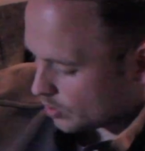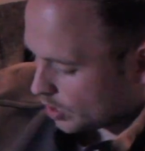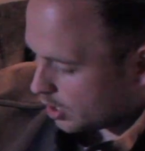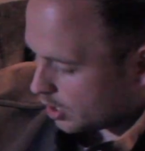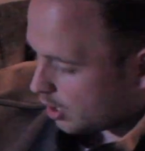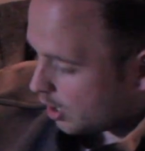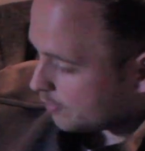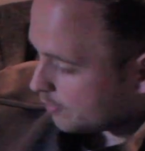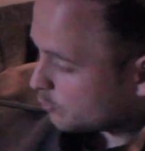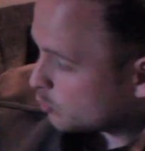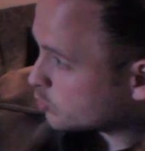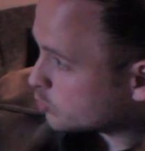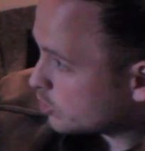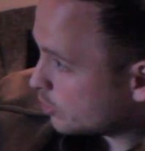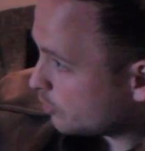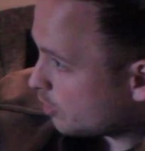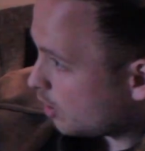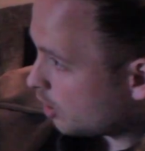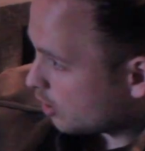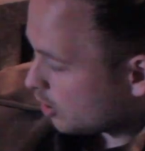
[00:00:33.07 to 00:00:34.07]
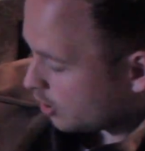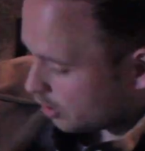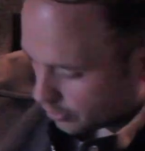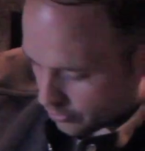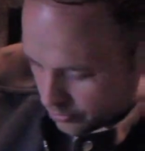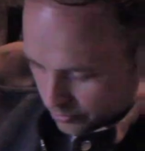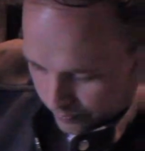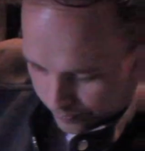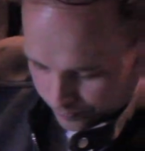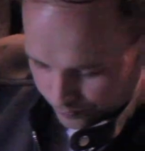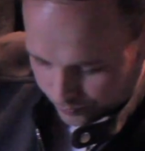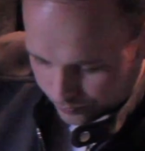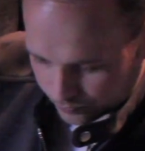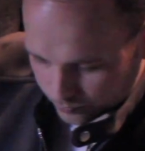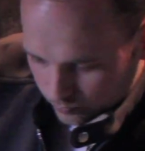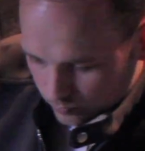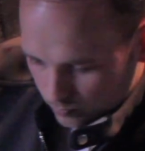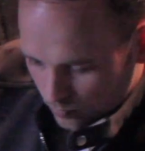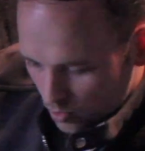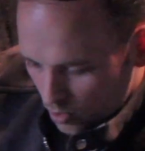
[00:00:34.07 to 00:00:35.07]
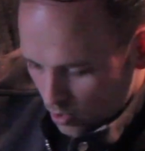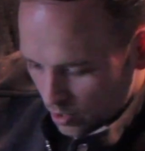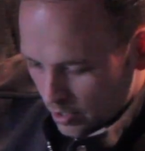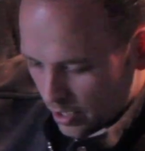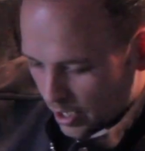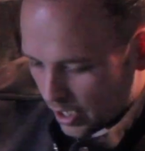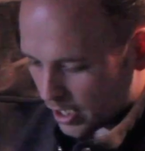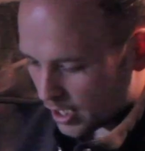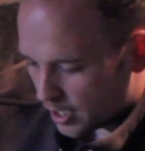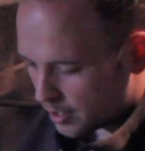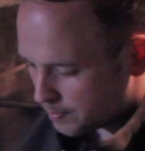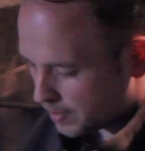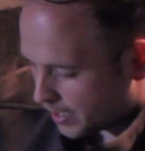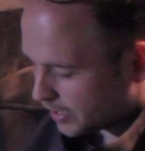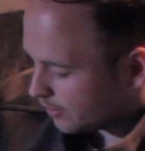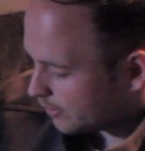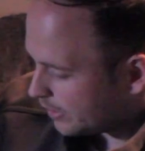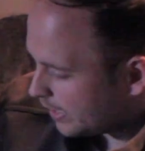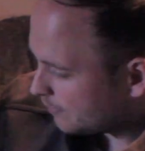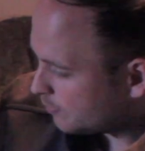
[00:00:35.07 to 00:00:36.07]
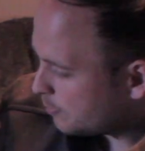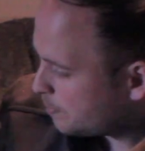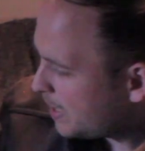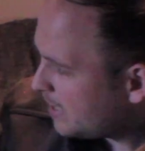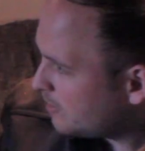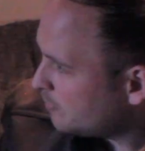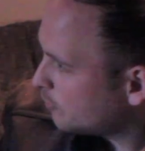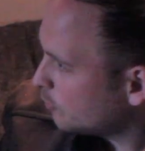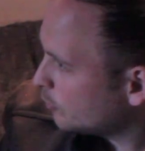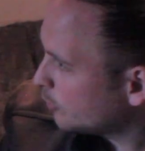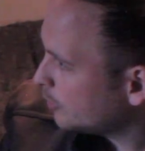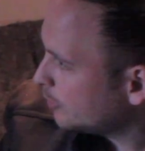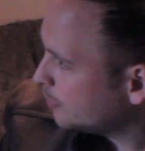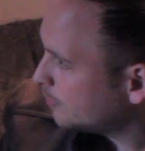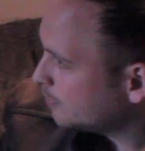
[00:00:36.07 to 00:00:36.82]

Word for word: Uh, I've also got a card. Um, and I have a pen for you.